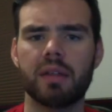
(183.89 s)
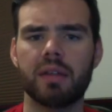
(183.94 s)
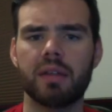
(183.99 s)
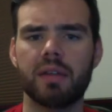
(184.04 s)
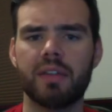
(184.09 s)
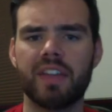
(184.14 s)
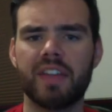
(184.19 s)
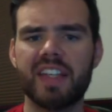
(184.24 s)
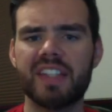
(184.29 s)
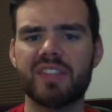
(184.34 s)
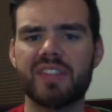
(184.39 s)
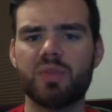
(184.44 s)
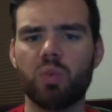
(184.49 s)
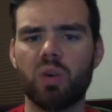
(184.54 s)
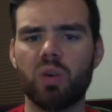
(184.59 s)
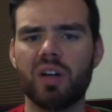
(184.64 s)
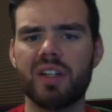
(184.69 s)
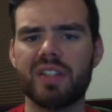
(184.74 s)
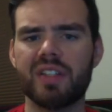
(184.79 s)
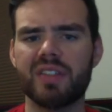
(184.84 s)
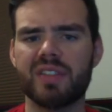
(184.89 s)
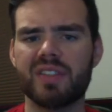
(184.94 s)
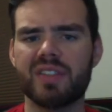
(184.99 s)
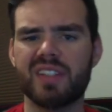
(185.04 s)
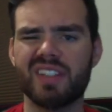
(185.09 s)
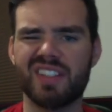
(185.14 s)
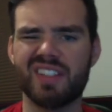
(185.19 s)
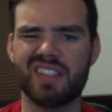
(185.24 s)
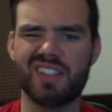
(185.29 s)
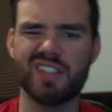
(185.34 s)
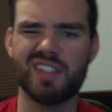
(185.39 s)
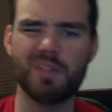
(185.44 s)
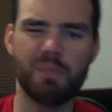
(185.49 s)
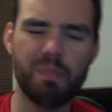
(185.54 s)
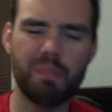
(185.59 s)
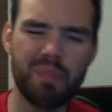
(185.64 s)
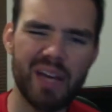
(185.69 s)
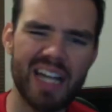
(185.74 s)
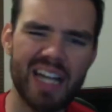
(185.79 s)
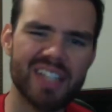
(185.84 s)
This was
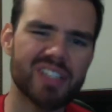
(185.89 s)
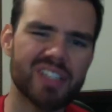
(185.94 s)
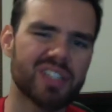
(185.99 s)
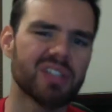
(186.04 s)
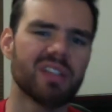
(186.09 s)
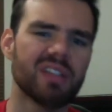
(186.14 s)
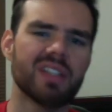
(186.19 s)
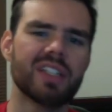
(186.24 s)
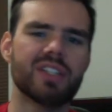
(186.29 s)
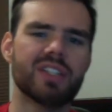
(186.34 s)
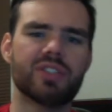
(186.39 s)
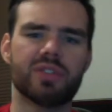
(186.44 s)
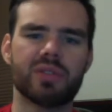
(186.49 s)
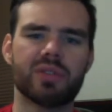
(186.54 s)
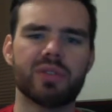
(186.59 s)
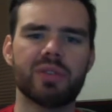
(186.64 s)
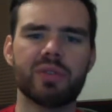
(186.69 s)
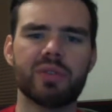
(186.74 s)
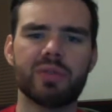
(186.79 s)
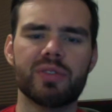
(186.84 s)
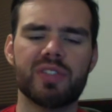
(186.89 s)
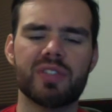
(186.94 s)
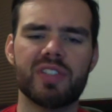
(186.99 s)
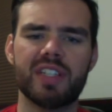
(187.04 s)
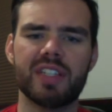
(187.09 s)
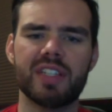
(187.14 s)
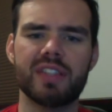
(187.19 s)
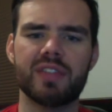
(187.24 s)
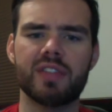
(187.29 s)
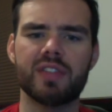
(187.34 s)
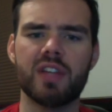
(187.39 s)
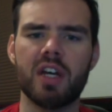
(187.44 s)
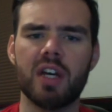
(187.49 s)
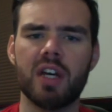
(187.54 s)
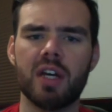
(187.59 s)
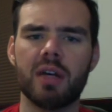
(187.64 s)
especially true since